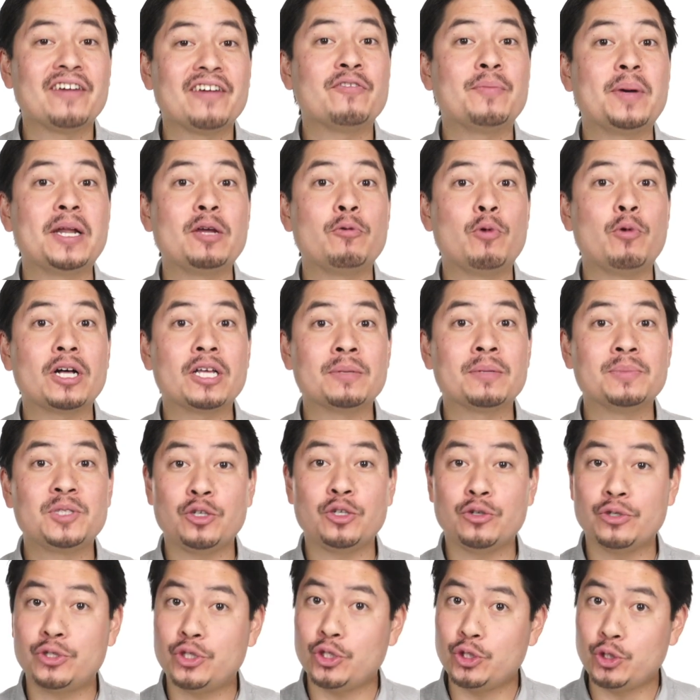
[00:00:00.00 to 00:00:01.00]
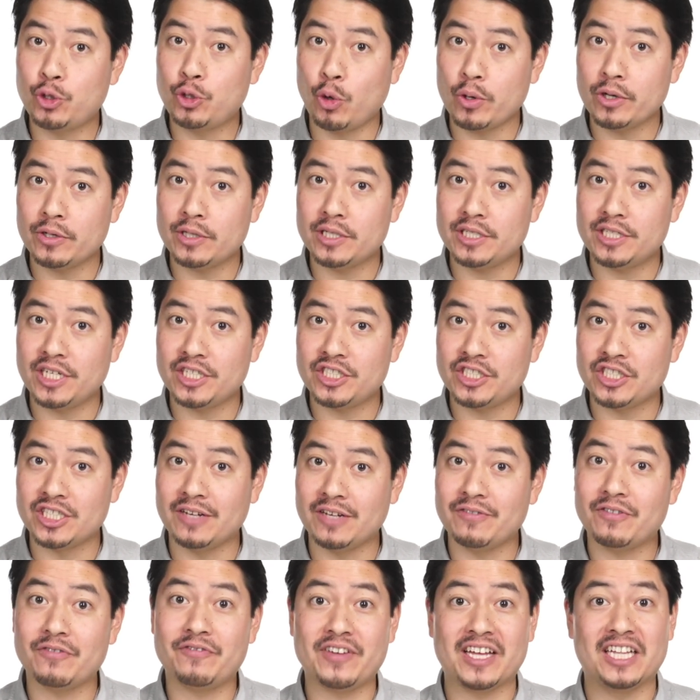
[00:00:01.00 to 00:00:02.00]
everybody, welcome to a tutorial edition
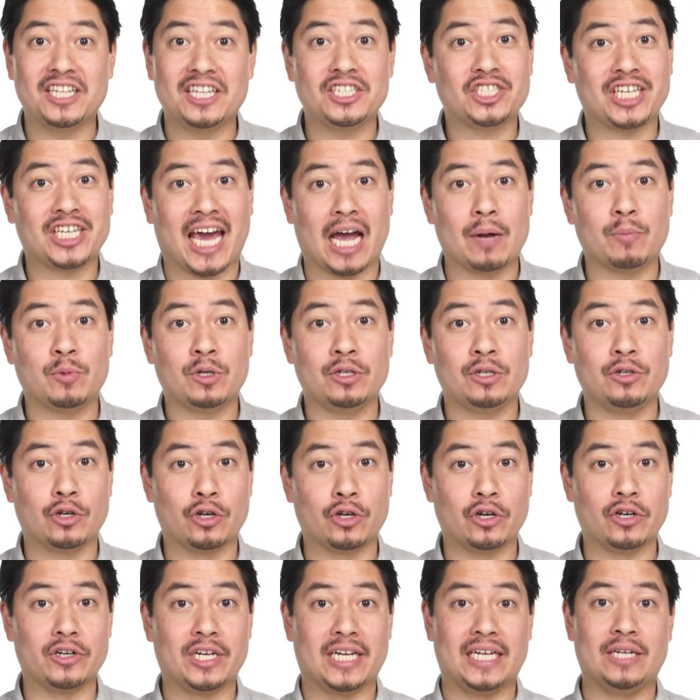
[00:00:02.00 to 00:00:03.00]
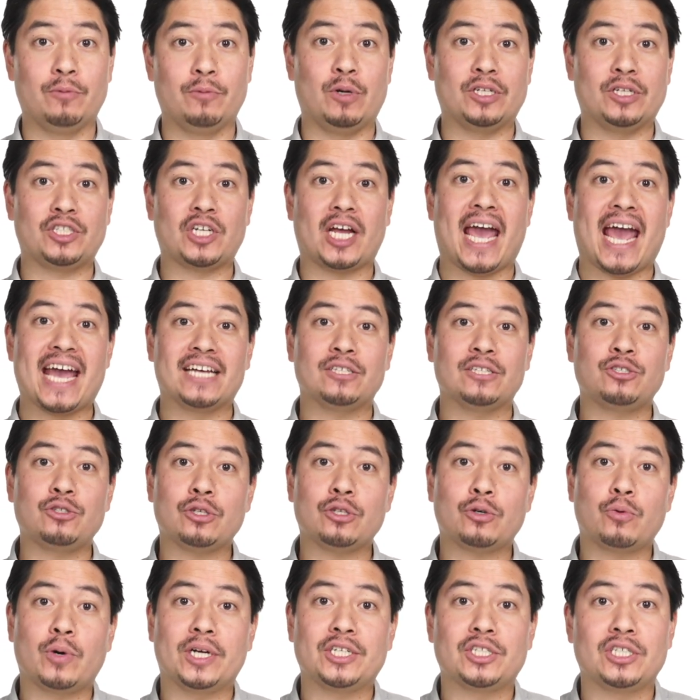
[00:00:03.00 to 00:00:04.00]
of the Village Camera Nerd, in which I answer the
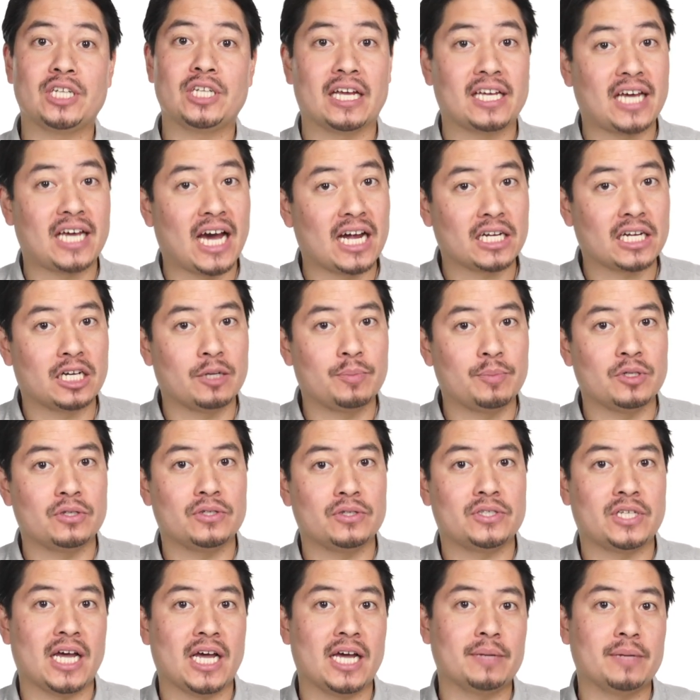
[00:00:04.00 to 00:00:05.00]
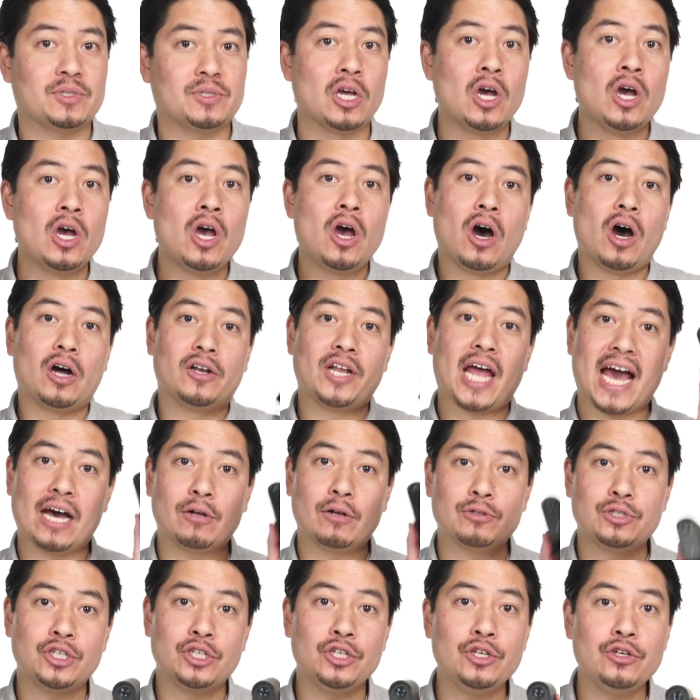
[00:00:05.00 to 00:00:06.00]
question I got a couple of times on
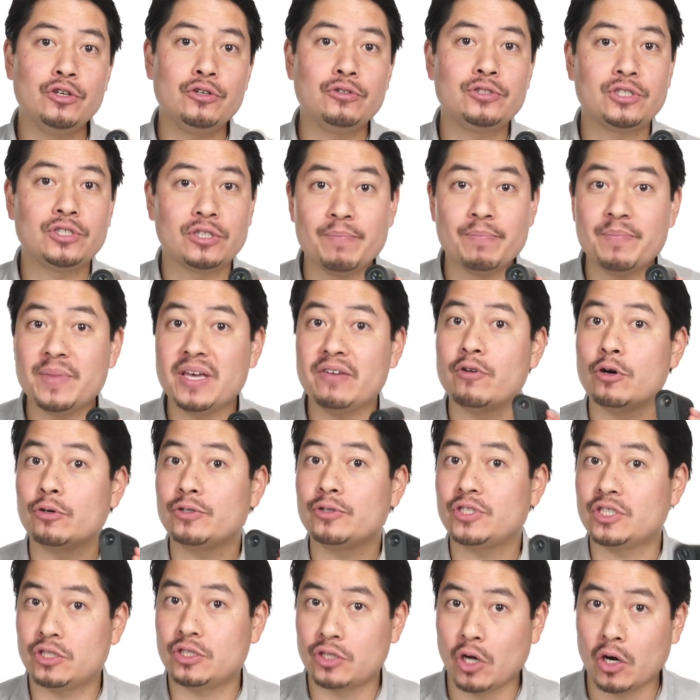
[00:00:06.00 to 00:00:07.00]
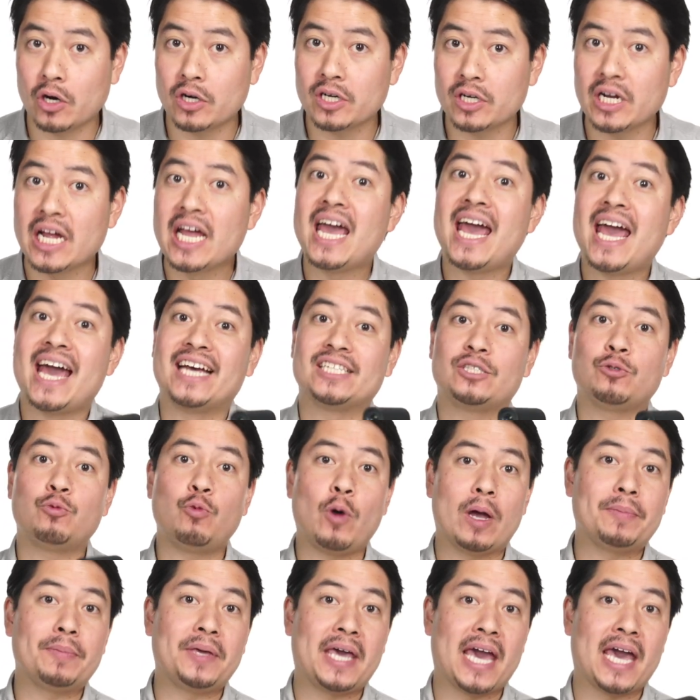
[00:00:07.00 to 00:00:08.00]
how to use the Mevo Start as a
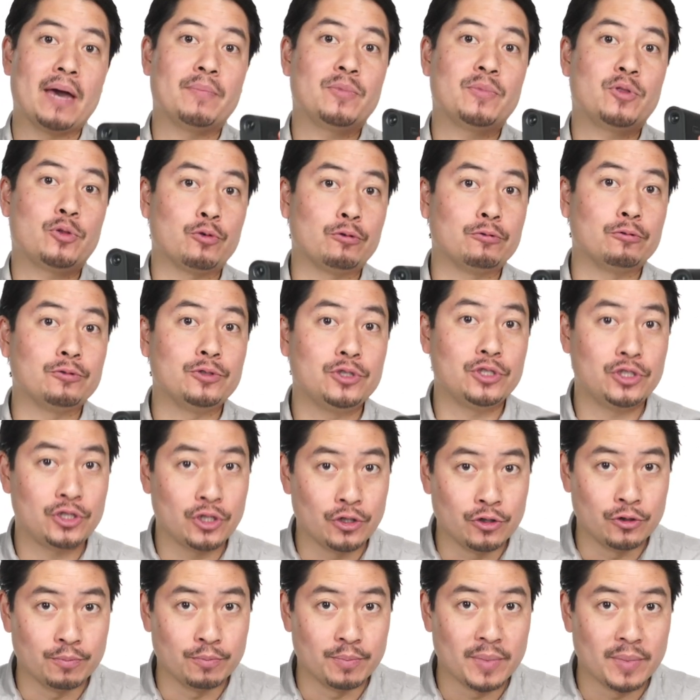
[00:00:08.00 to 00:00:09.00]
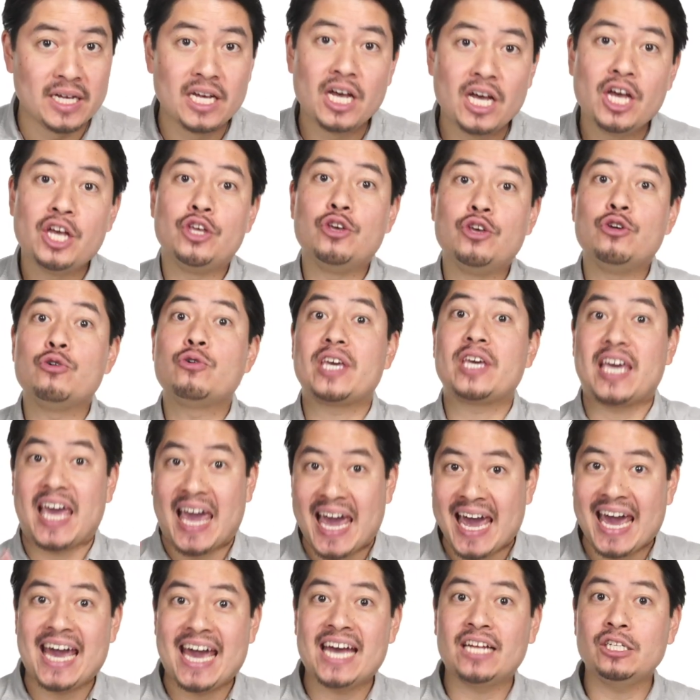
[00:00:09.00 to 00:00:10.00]
webcam through Zoom. You
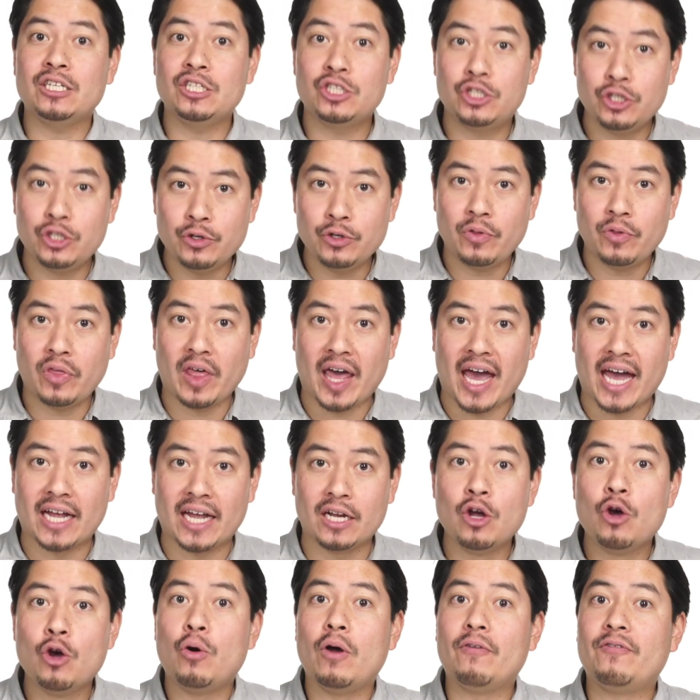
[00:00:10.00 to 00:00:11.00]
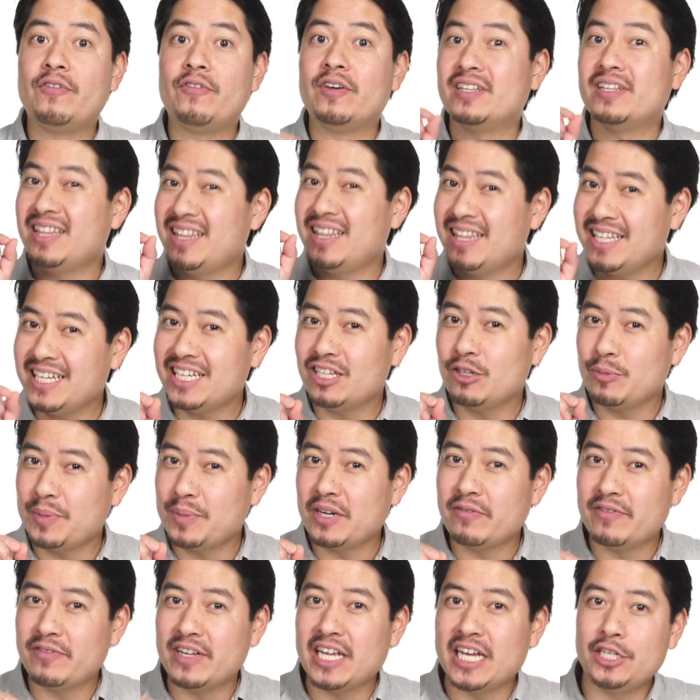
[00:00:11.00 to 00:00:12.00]
can do that with a little bit
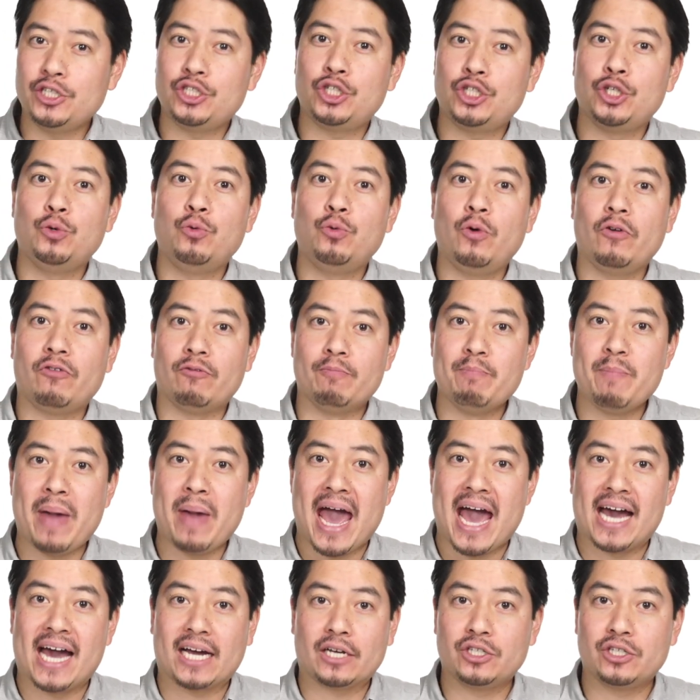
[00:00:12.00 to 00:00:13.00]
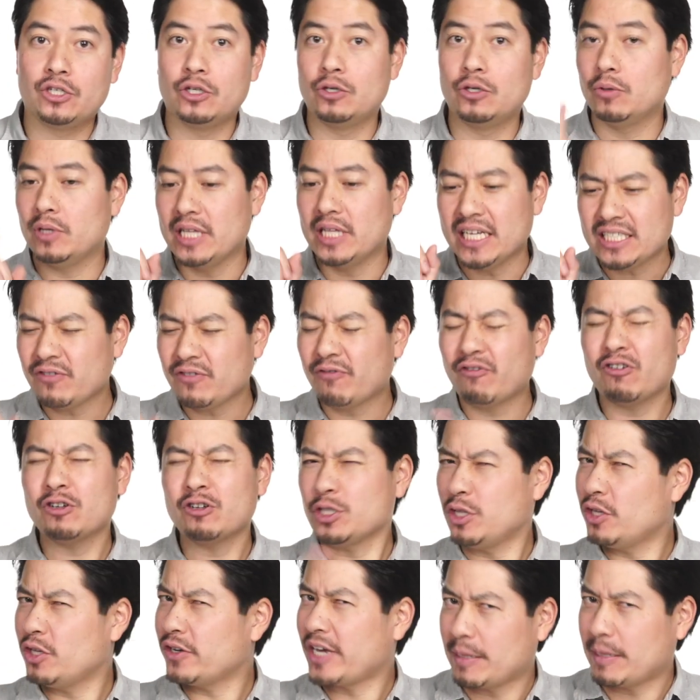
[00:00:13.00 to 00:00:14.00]
of an issue with Mac. So let's
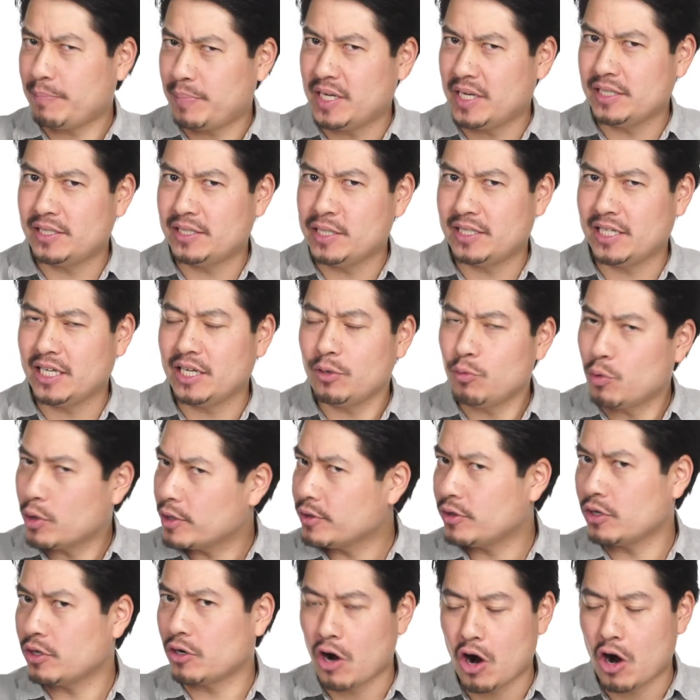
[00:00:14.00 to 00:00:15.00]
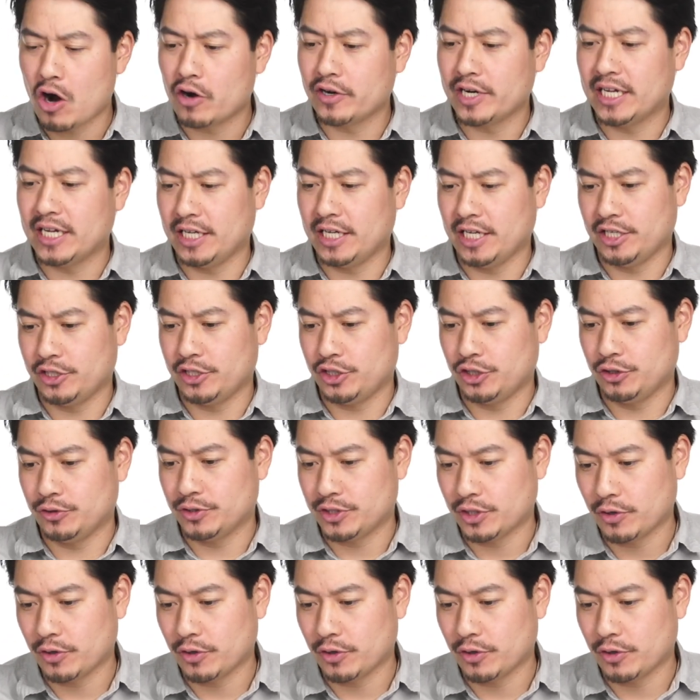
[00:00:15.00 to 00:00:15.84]
first look at PC where there aren't any issues,